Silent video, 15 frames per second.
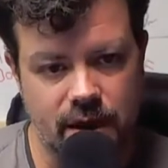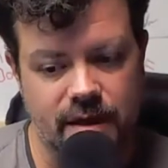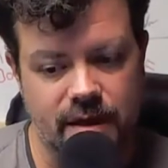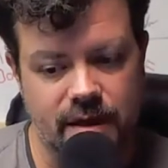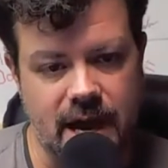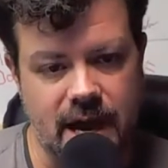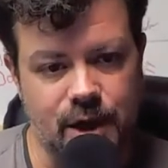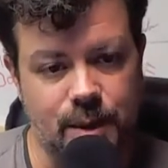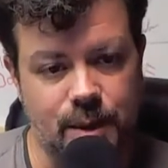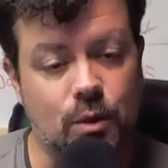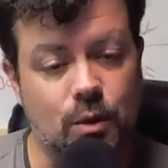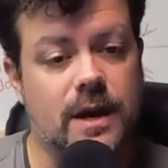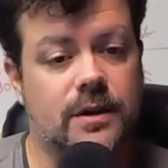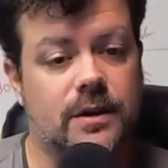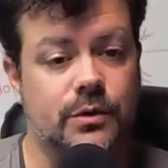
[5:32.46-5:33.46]
that your
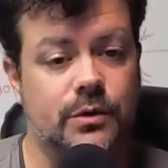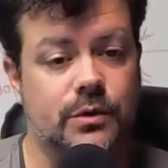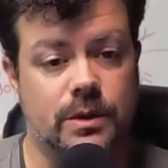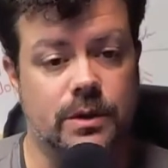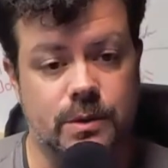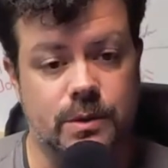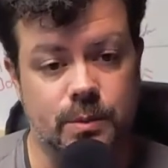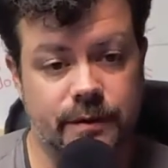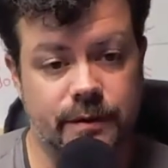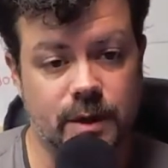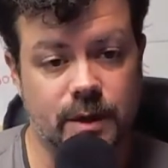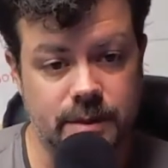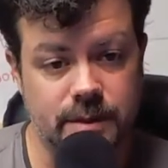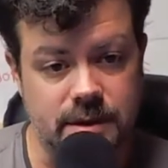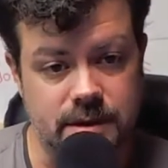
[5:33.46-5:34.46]
product or service, whatever your
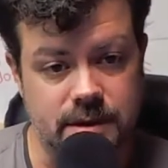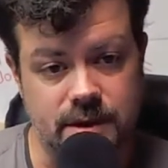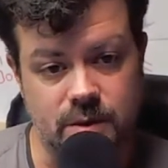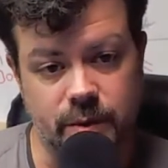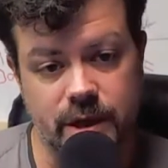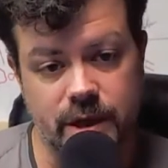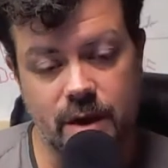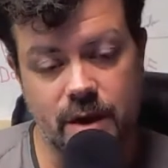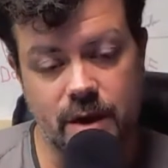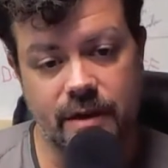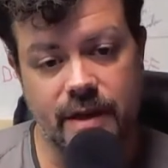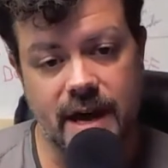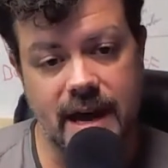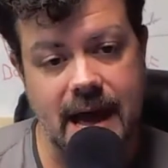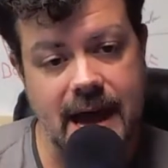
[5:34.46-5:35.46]
business does, we know that
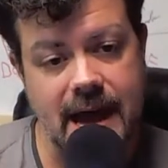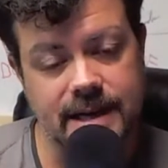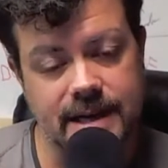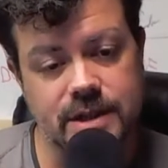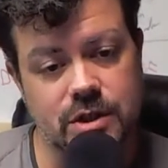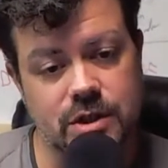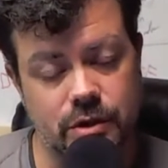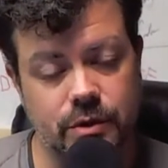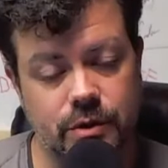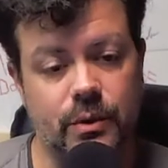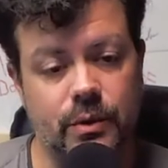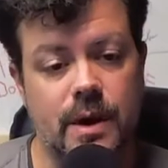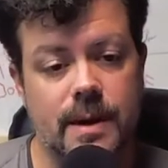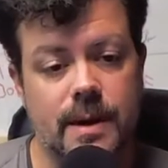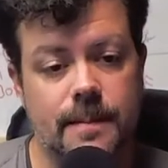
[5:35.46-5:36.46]
that has to
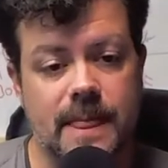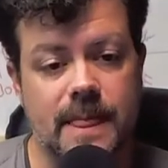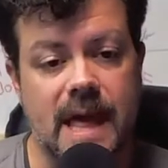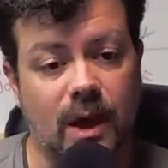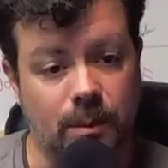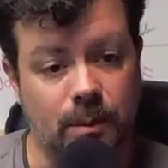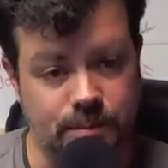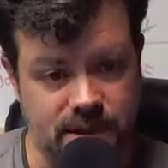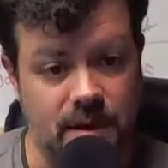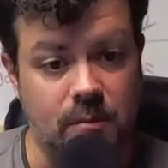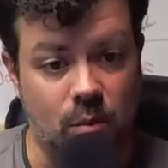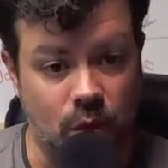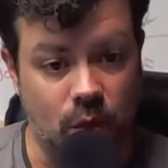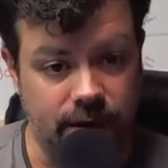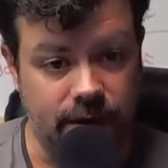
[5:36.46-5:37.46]
help
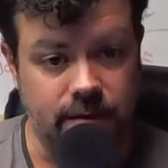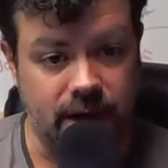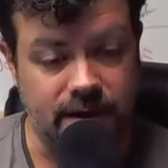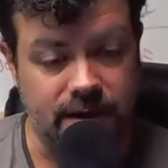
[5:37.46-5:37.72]
someone, right?